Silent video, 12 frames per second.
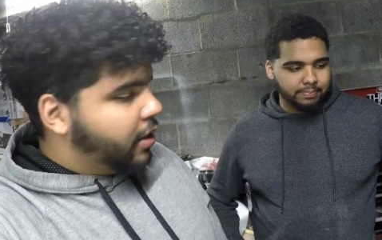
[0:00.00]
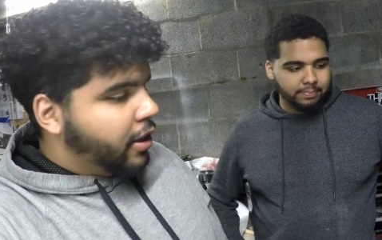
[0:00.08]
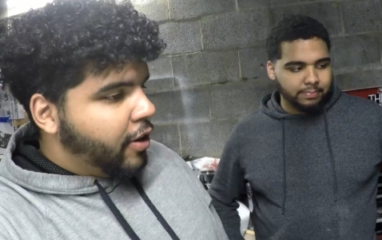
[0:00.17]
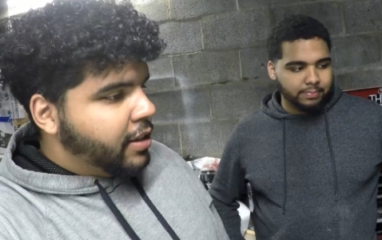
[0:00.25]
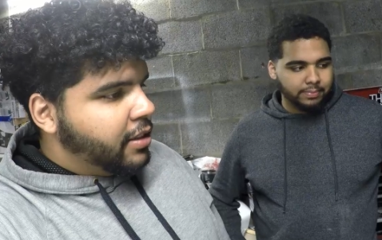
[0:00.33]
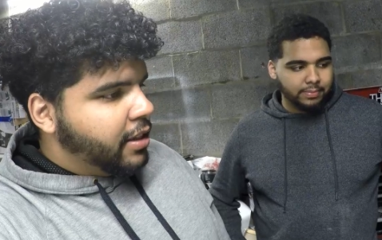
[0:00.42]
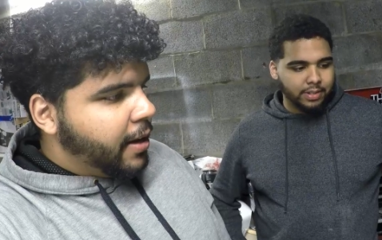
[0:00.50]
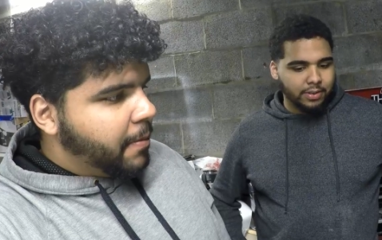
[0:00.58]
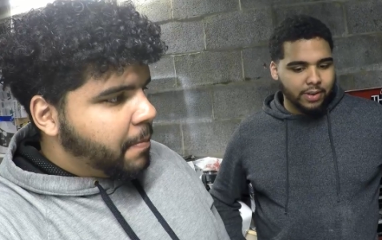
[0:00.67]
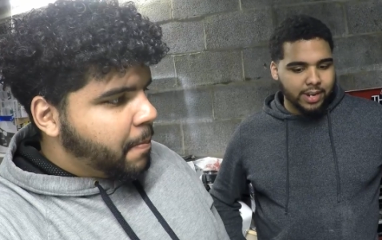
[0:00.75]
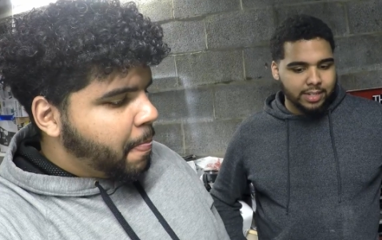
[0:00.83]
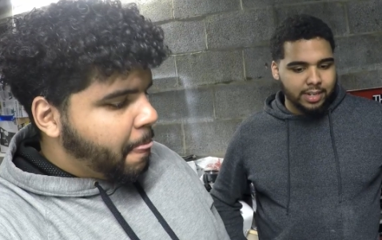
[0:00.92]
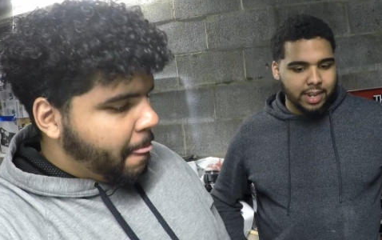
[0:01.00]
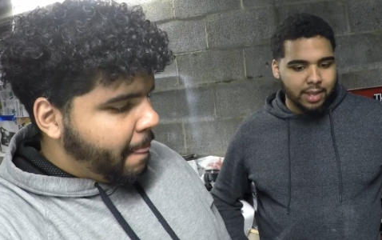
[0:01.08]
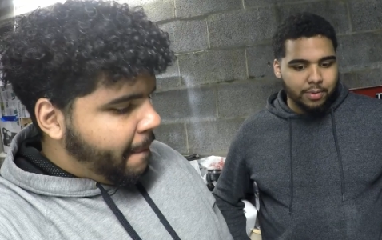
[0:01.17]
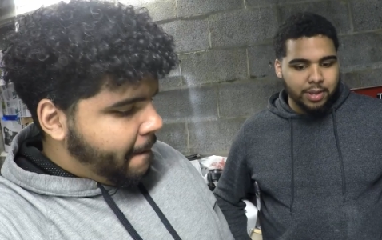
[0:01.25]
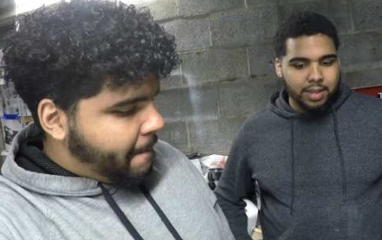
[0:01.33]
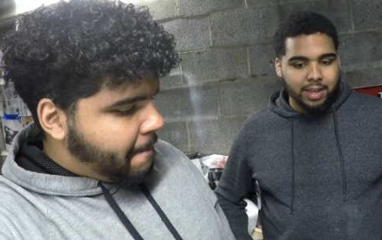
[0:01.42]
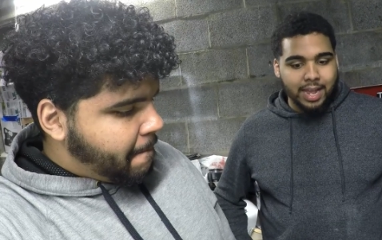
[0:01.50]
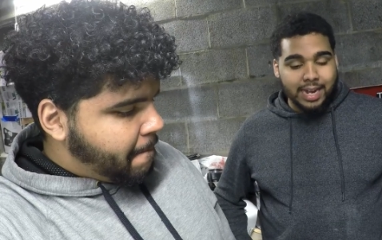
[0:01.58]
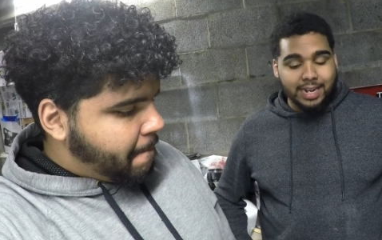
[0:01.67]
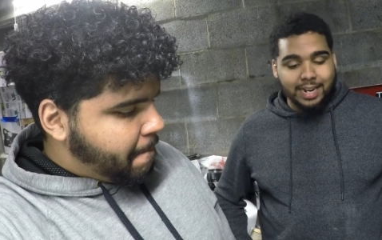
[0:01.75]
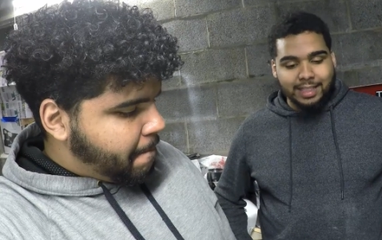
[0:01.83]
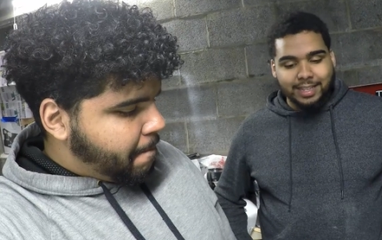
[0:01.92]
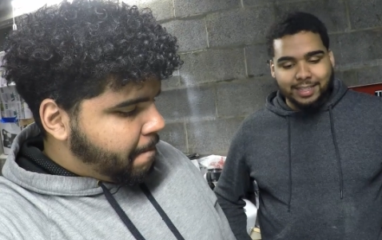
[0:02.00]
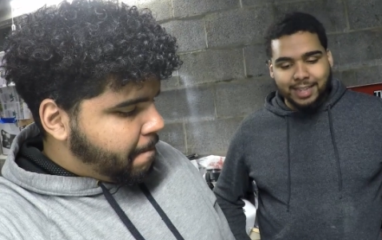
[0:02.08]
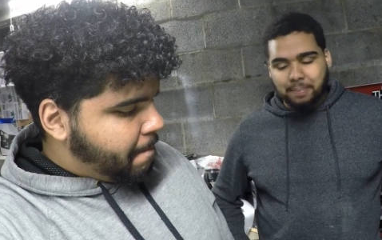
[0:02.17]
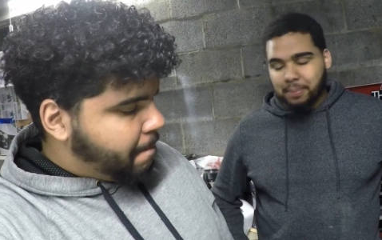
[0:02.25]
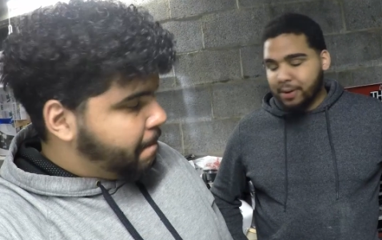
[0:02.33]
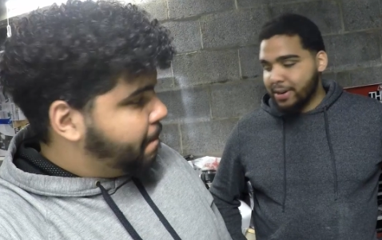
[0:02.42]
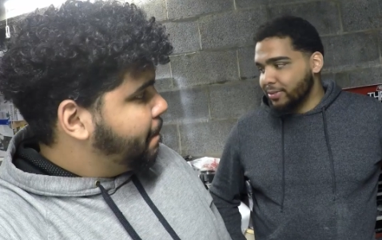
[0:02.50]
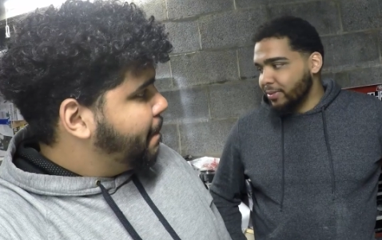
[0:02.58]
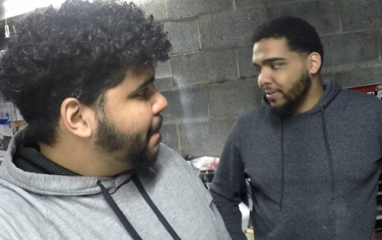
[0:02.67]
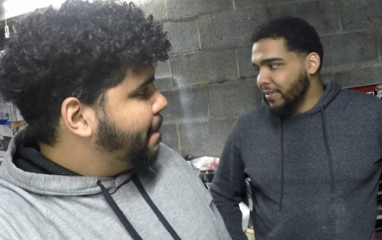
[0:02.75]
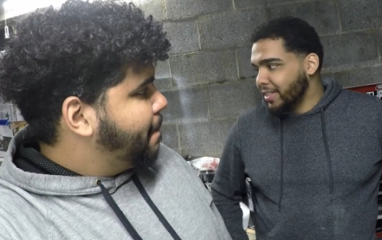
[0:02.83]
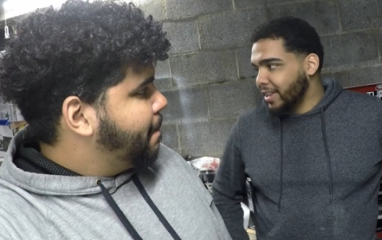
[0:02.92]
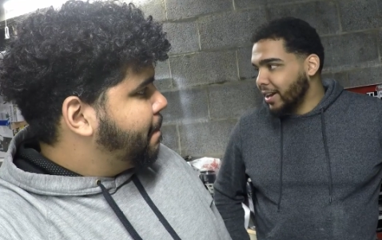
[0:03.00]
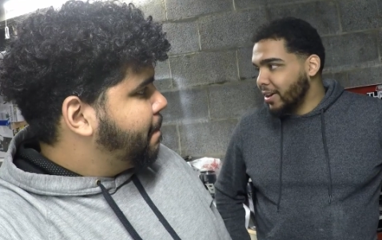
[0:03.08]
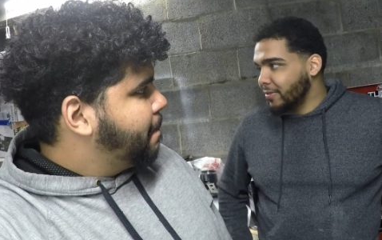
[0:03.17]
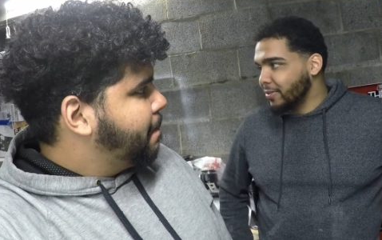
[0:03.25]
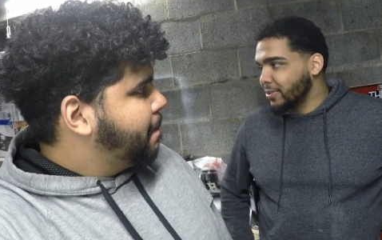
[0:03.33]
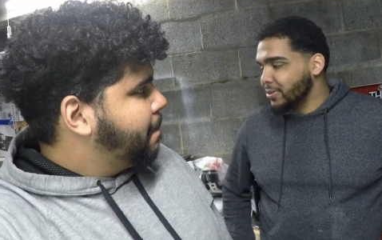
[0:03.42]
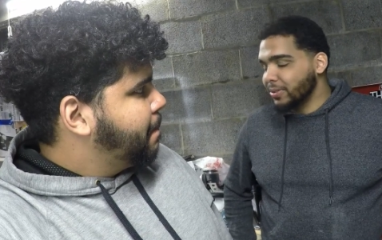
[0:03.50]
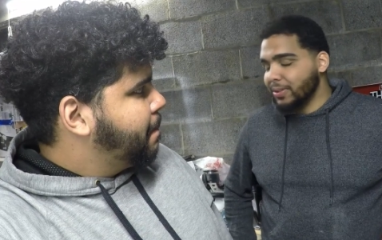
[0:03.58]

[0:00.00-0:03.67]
Speaker 1: crazy day. Crazy day. We and and the sad part is we've had that car for two